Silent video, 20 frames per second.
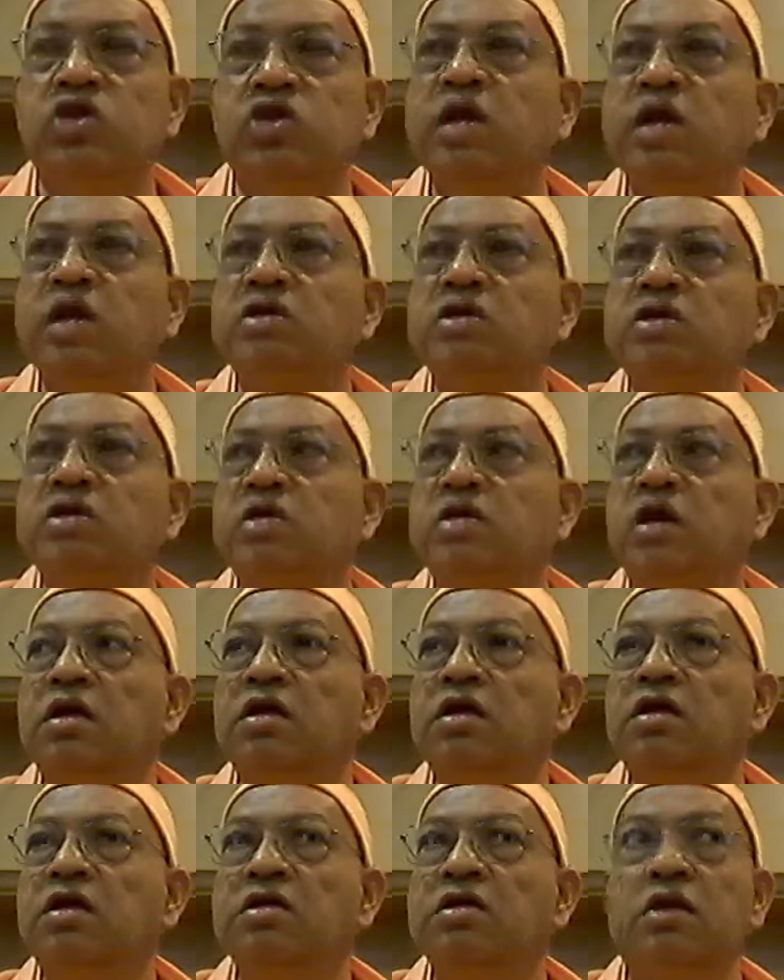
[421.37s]
sage is
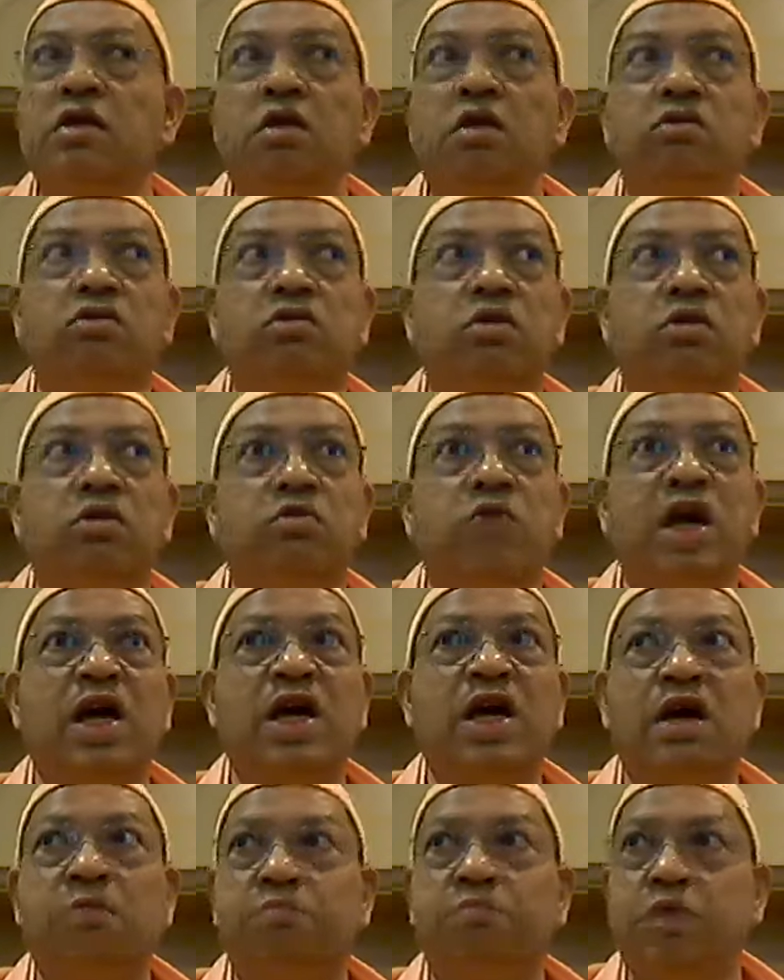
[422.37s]
telling us, now you got to
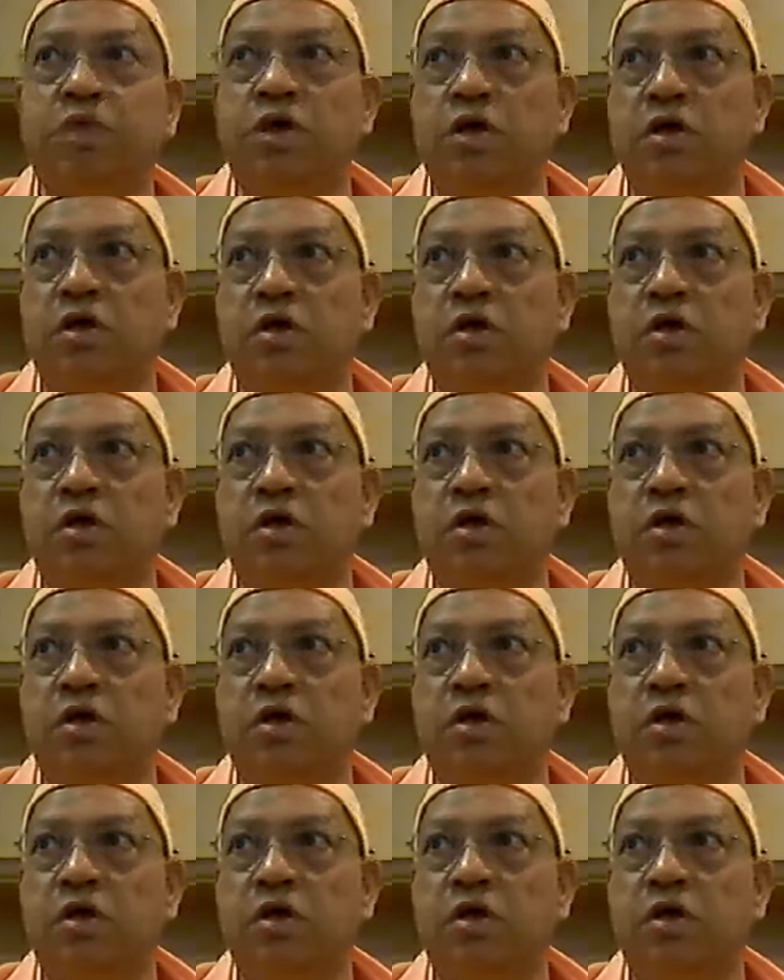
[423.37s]
wake up.